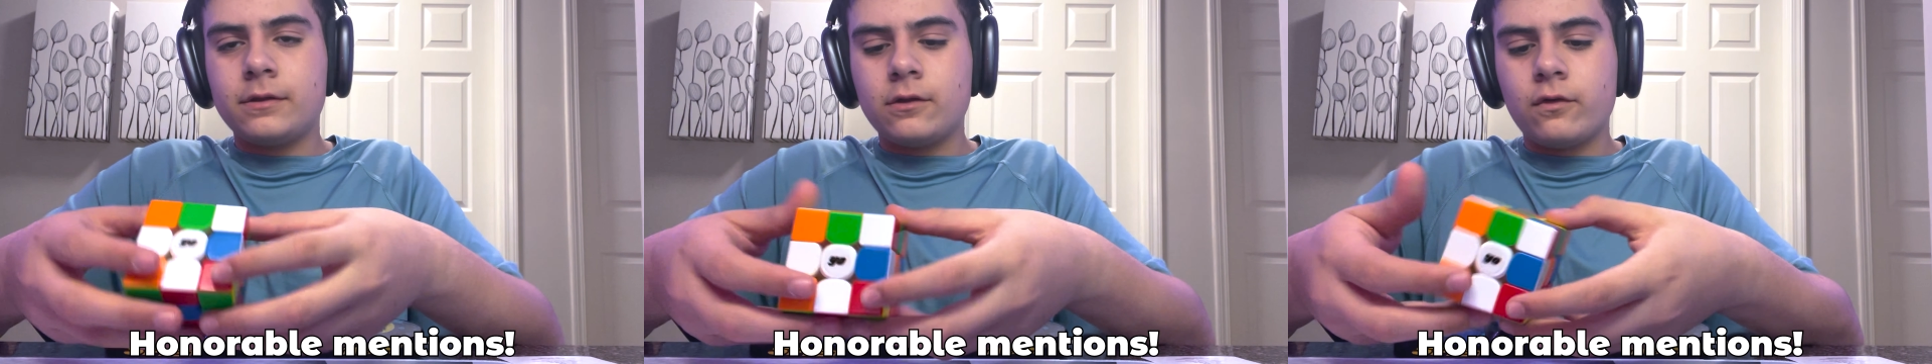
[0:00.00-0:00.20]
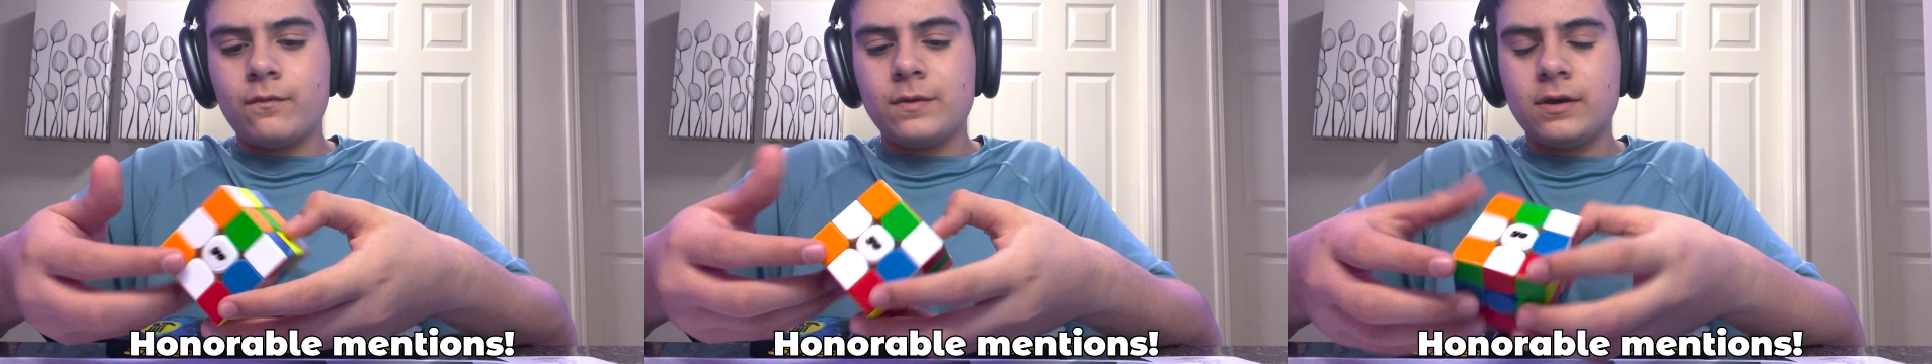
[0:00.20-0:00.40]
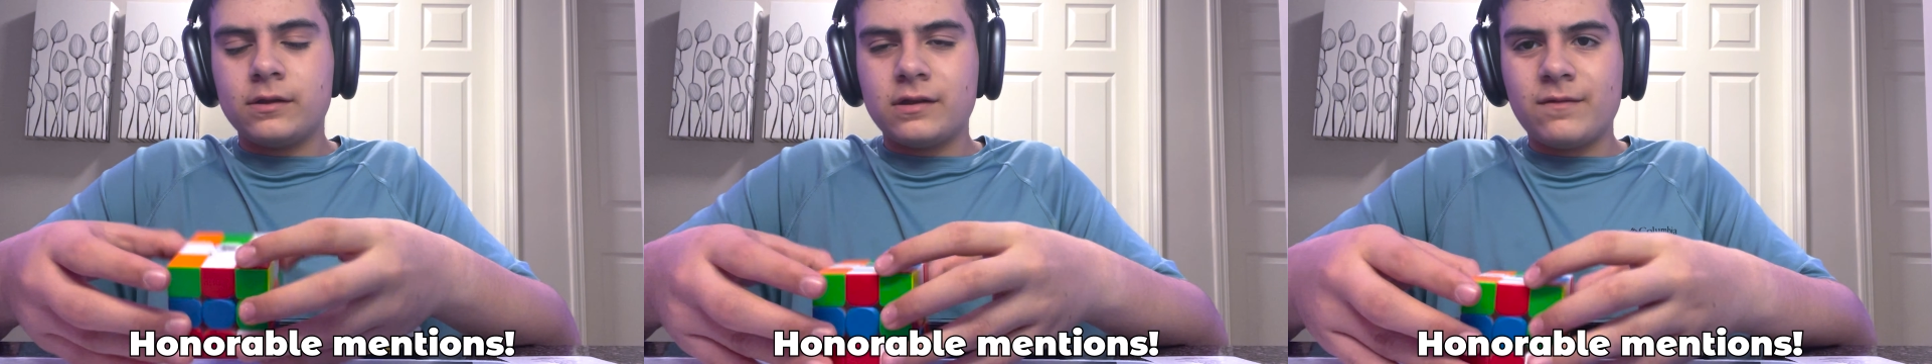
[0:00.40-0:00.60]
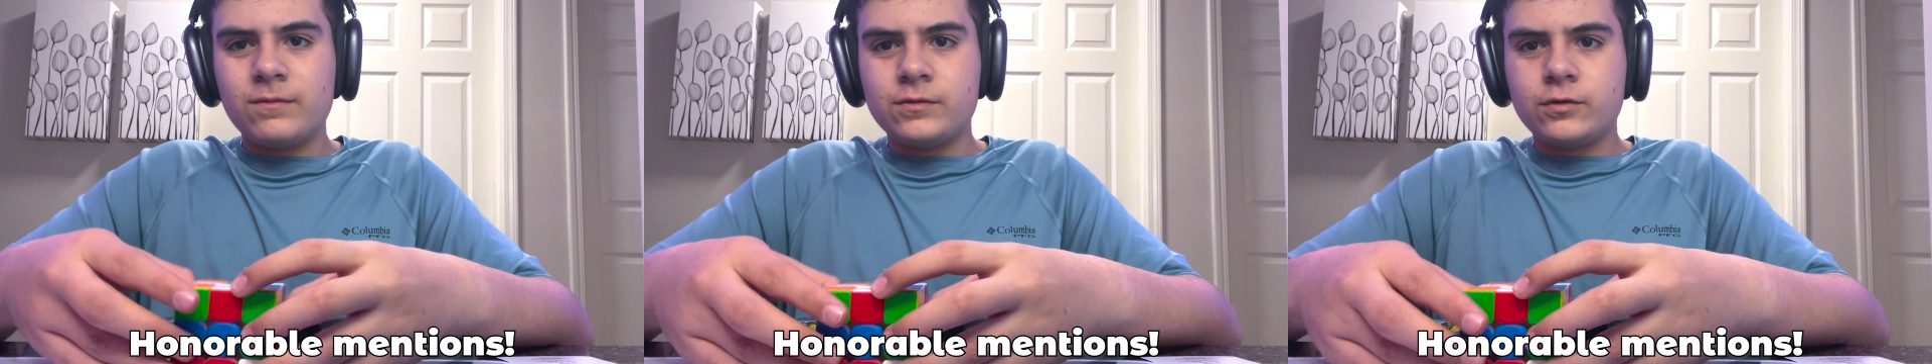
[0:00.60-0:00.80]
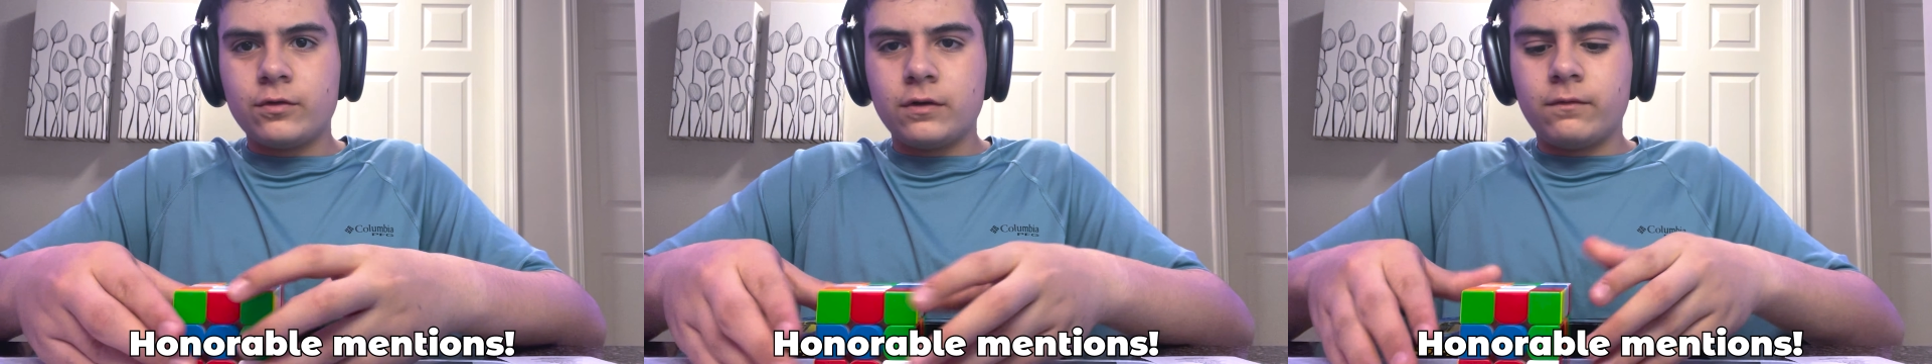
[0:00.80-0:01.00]
though because
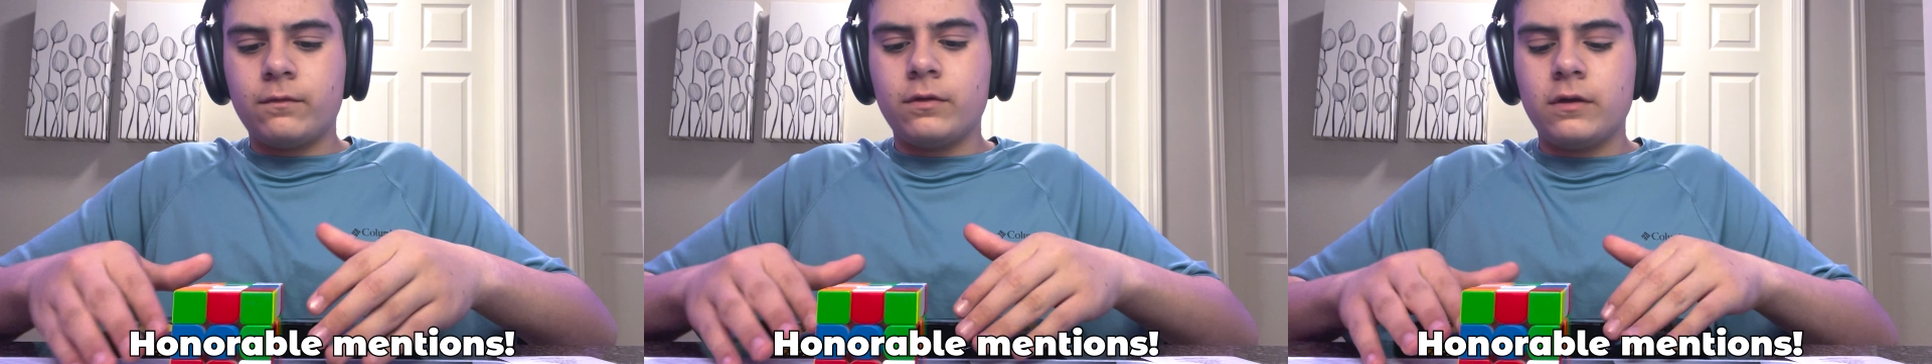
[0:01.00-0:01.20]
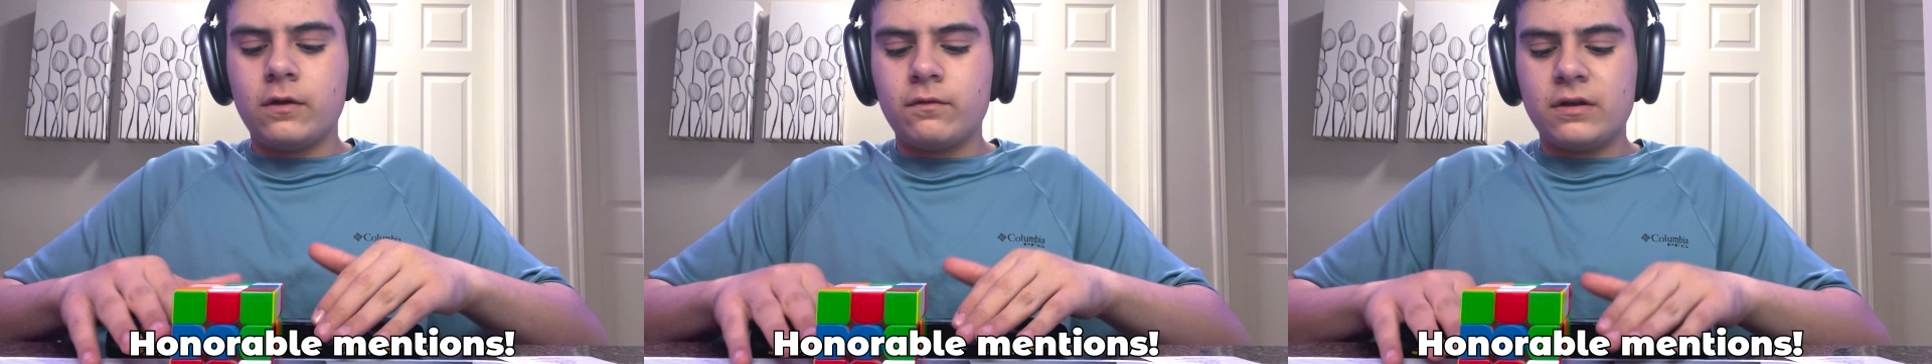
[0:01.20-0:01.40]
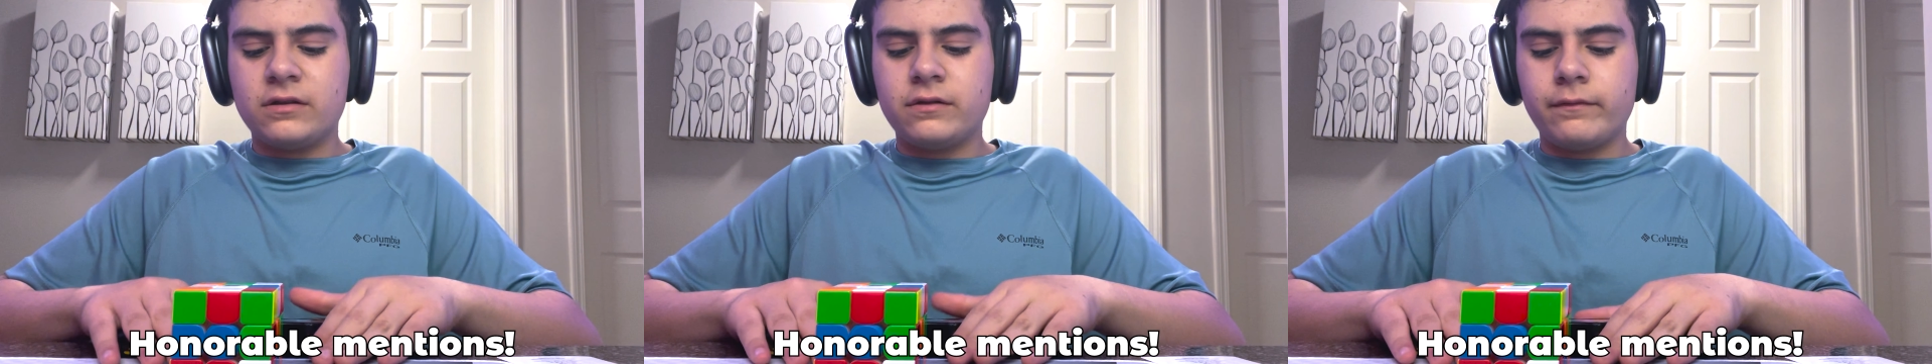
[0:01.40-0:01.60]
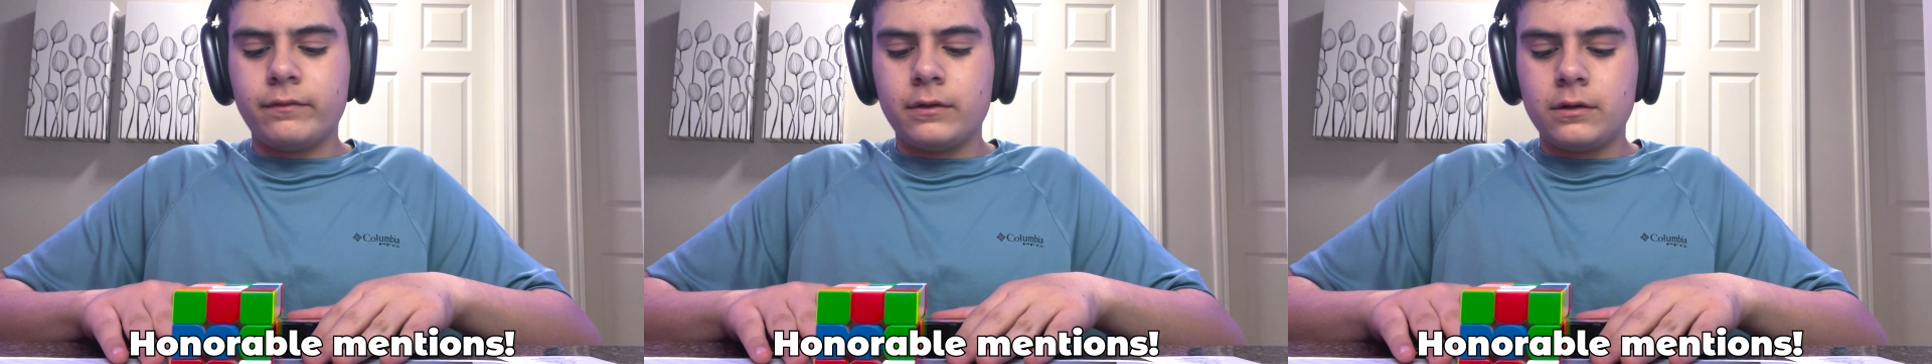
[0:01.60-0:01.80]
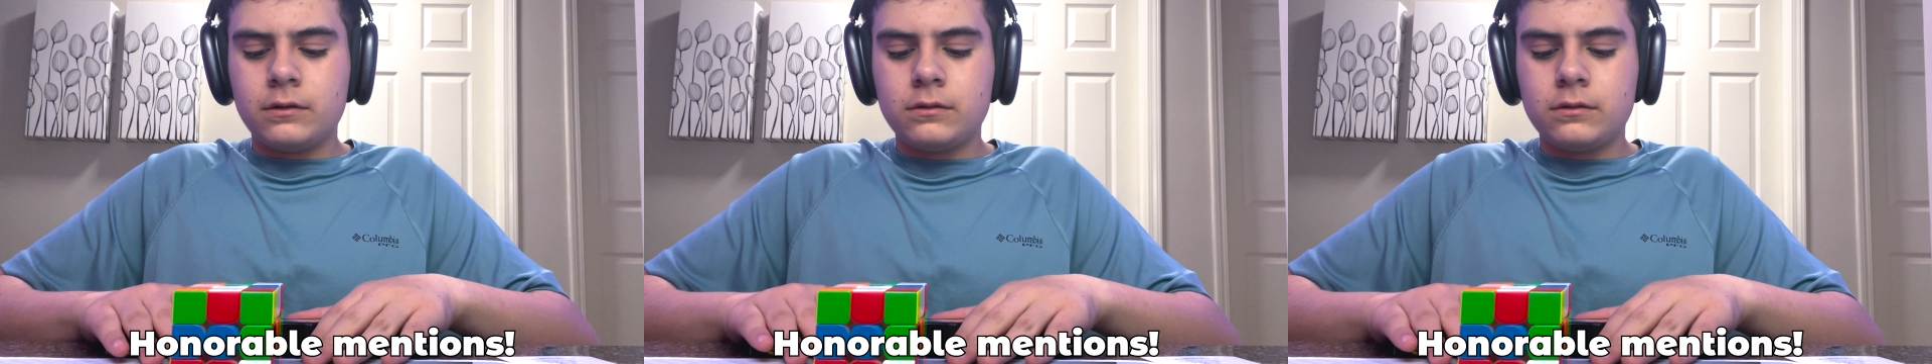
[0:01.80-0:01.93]
I'm turning really aggressively.